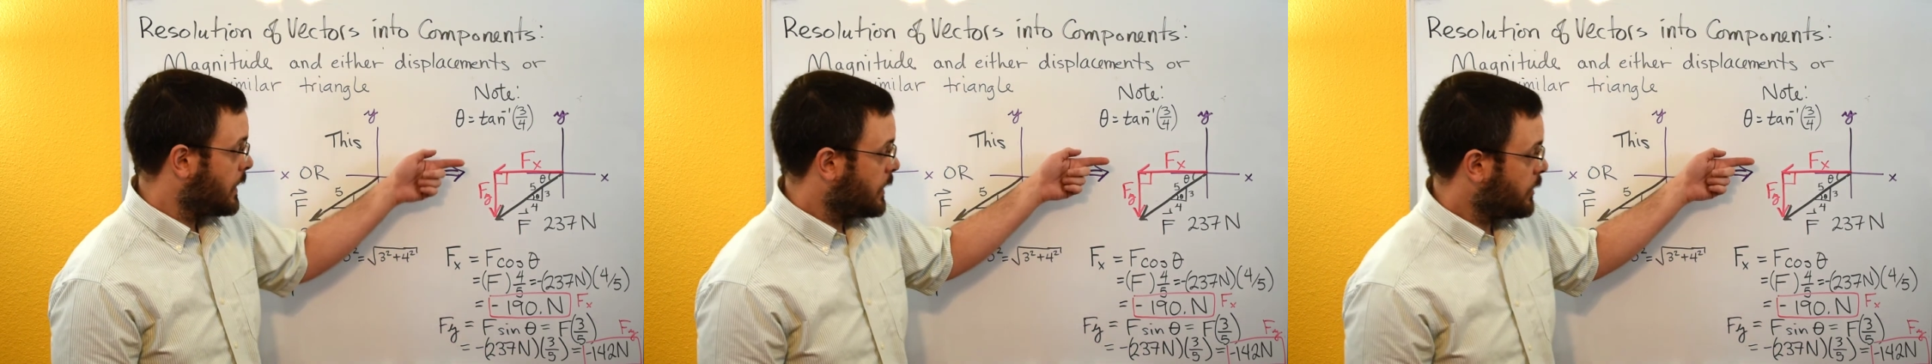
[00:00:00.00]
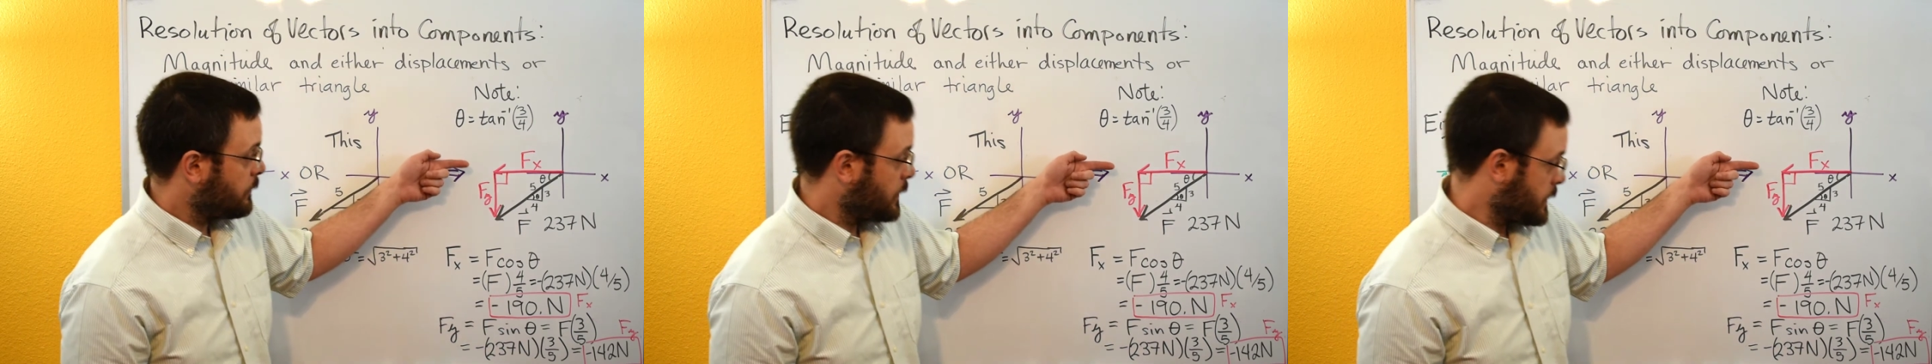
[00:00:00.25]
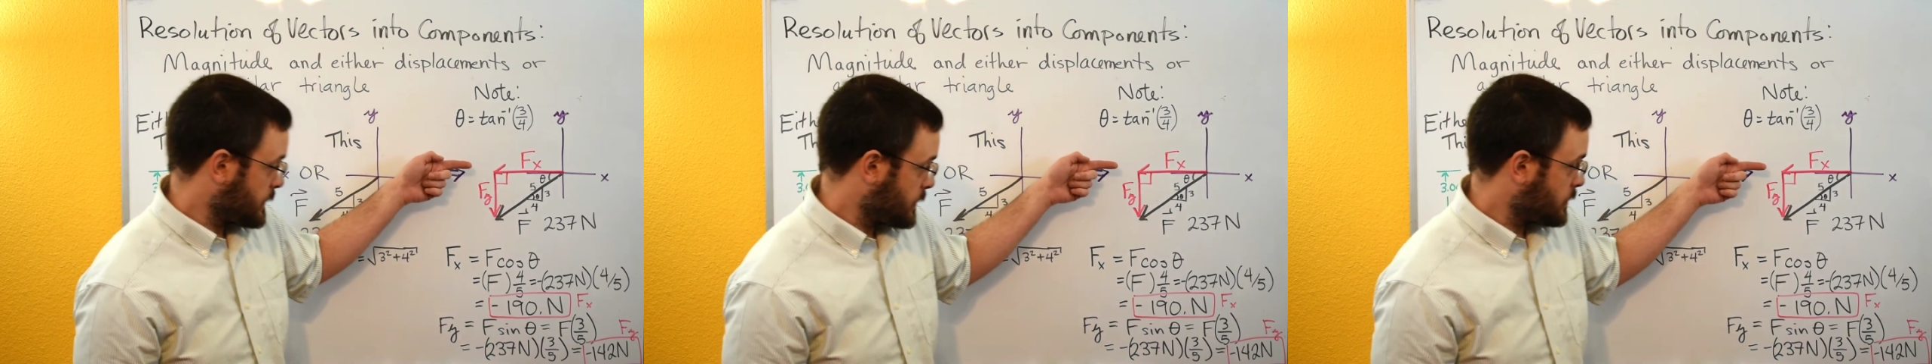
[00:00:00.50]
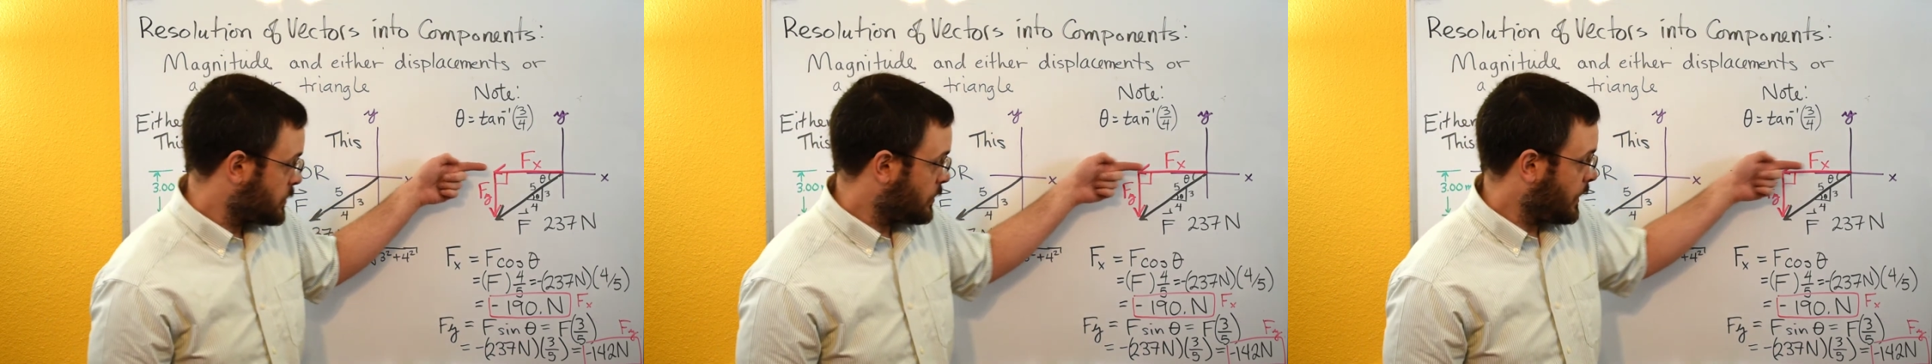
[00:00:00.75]
if this
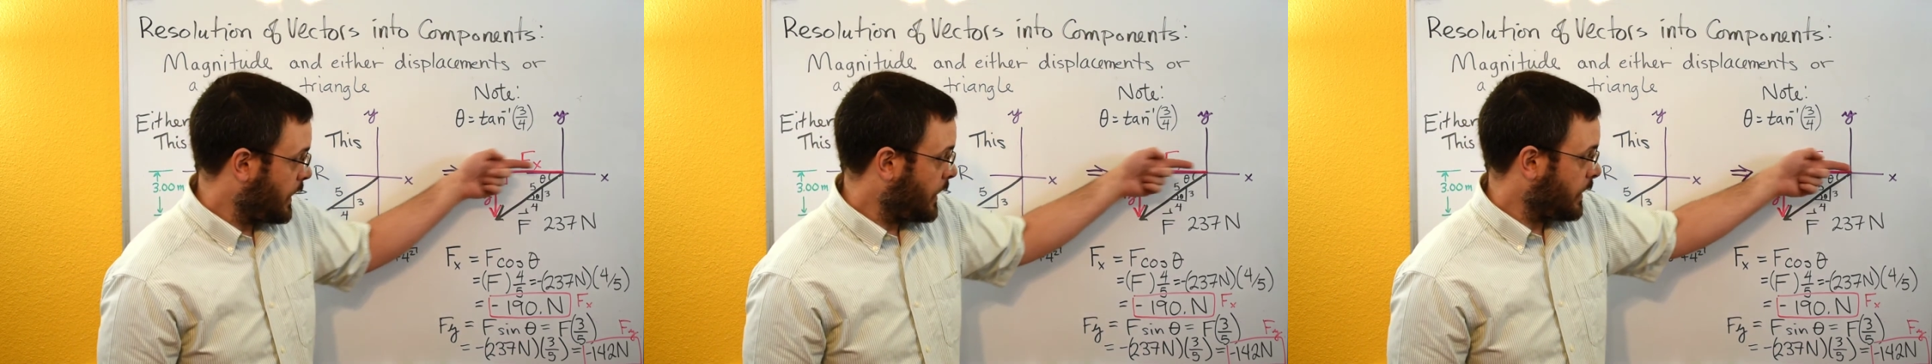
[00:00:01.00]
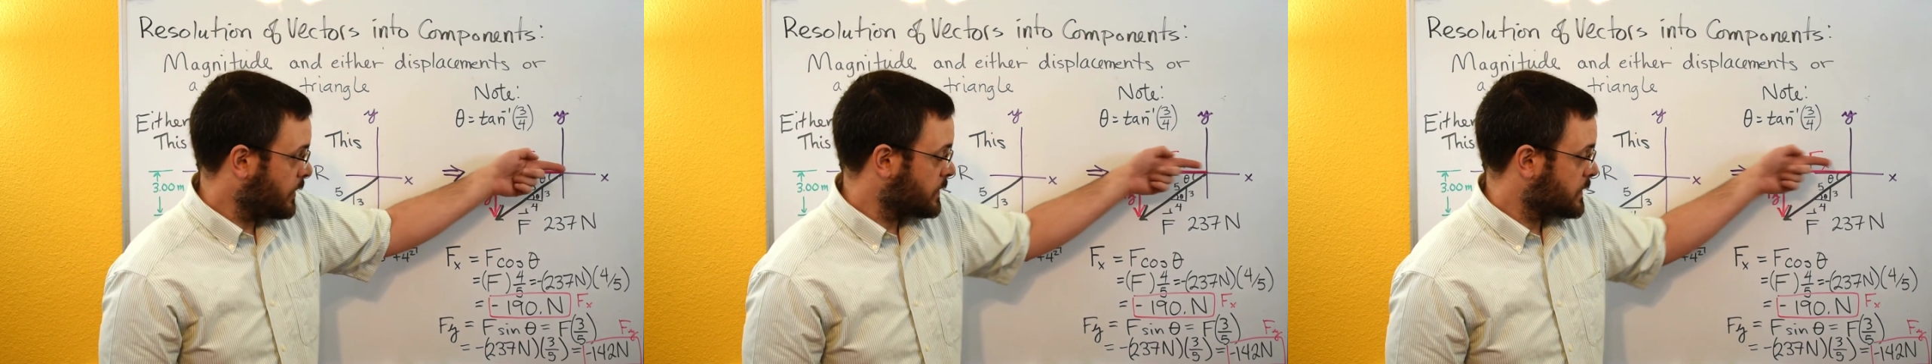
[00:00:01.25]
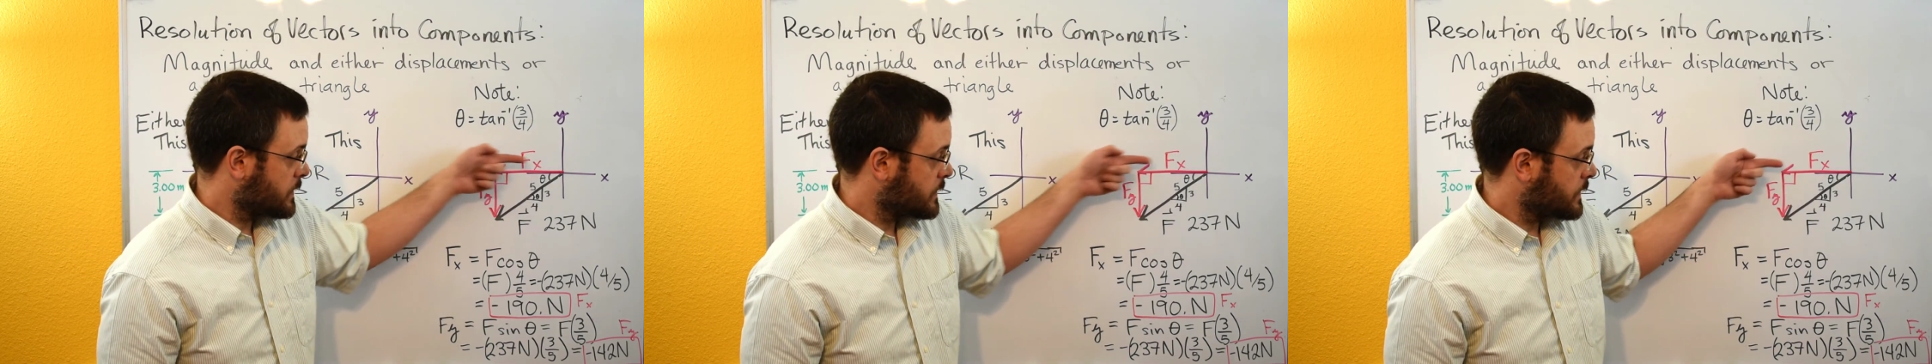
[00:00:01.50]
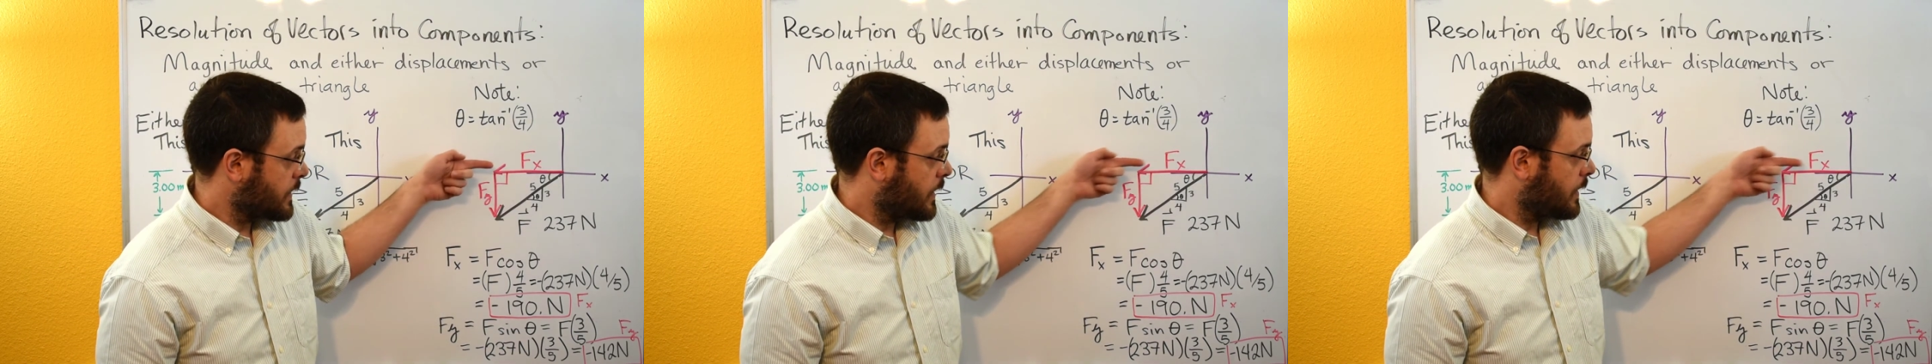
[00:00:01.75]
is your x
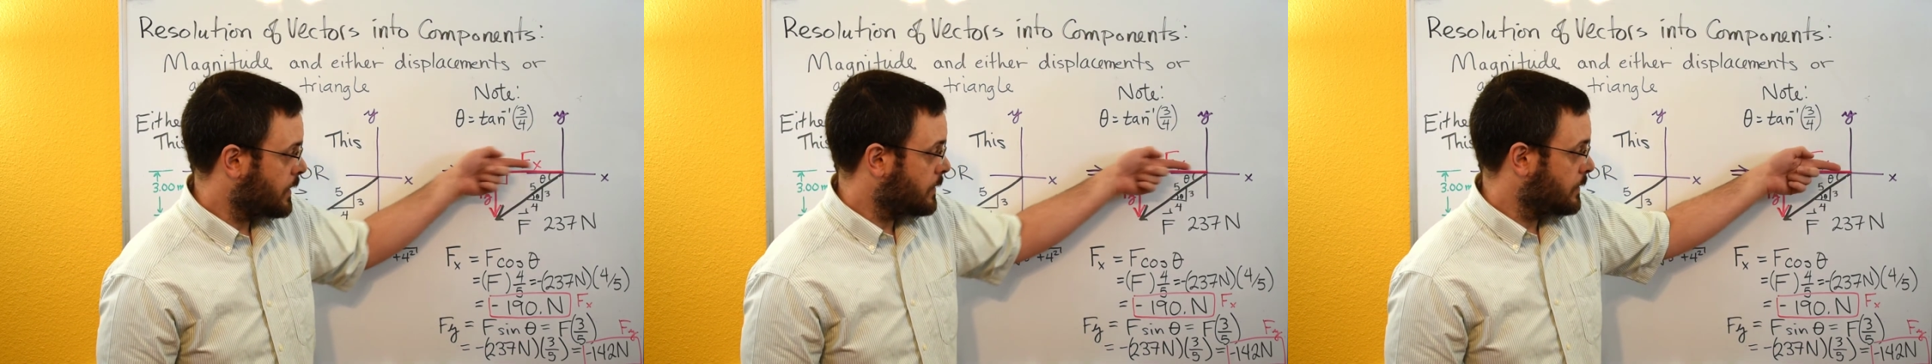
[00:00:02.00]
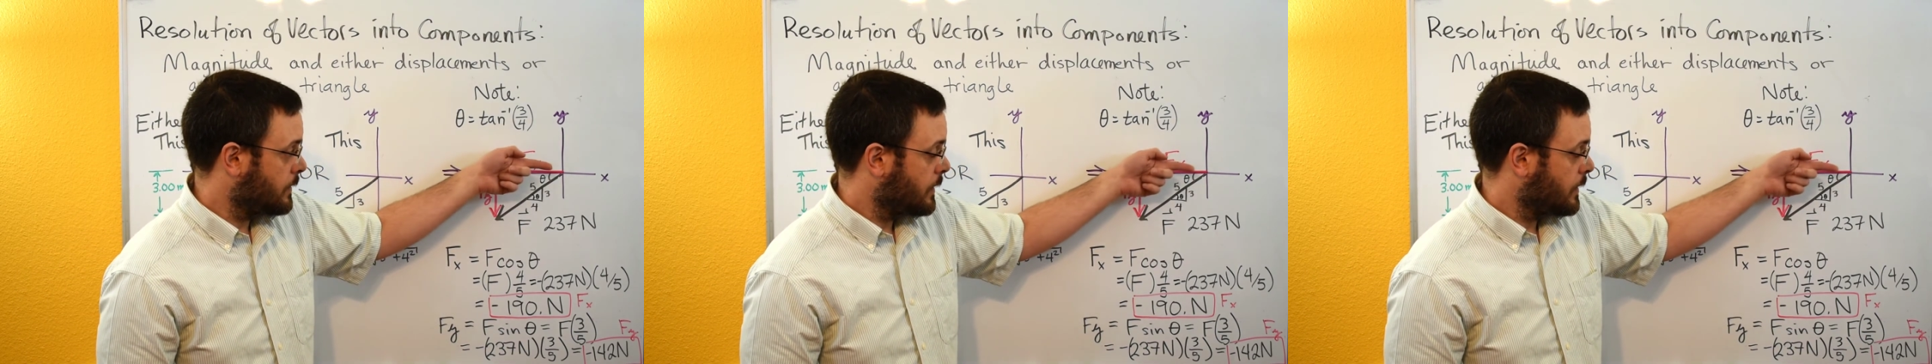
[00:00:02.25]
side,